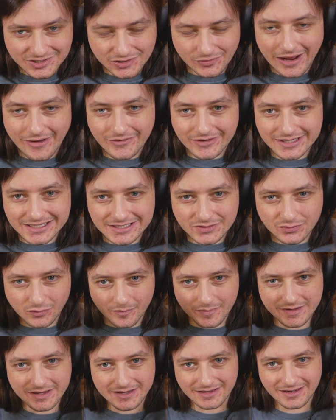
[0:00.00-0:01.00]
surroundings
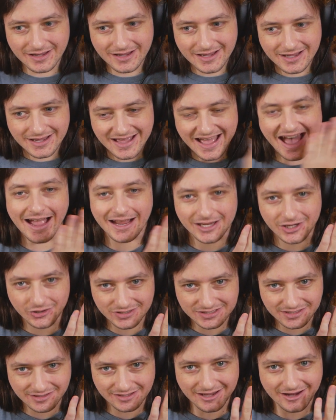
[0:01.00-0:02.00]
will be
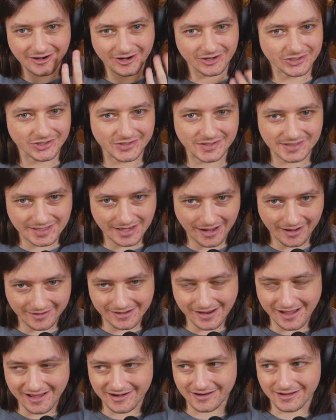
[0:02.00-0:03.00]
accurate to the characters, yada,
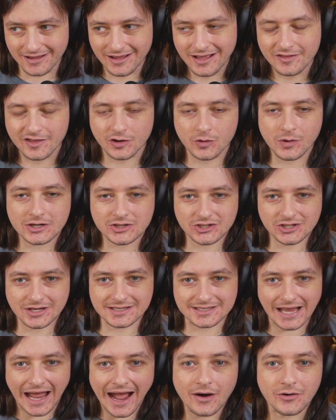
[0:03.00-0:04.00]
yada. The question
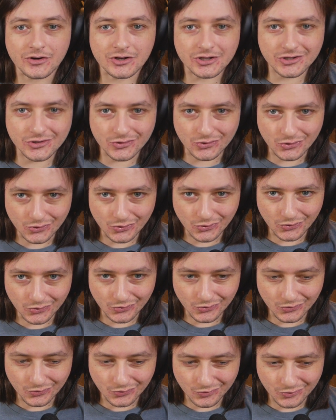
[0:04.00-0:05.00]
is, how do
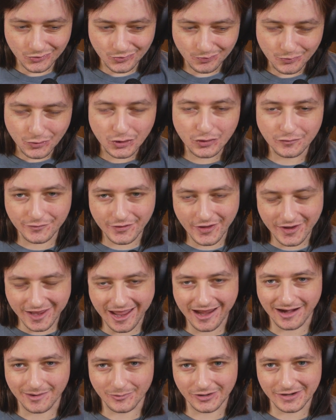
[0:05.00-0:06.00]
you move the
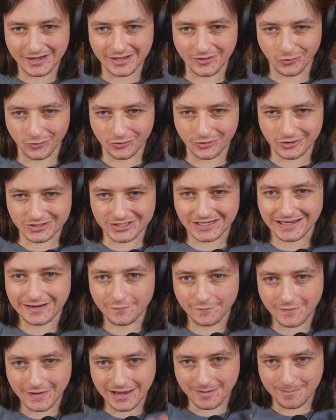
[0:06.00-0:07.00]
camera in order to
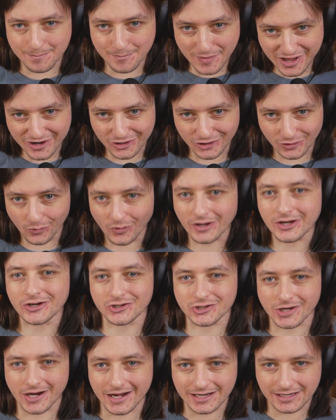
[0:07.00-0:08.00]
convey better what
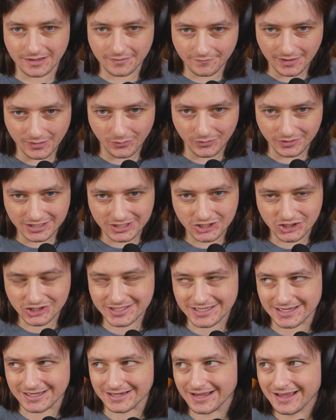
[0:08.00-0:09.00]
you're trying to convey with each
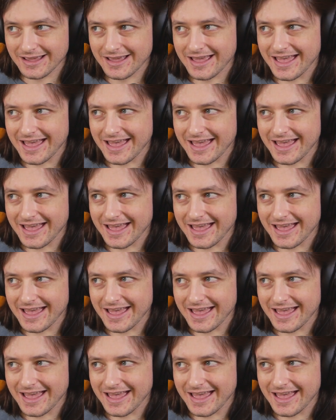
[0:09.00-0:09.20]
scene?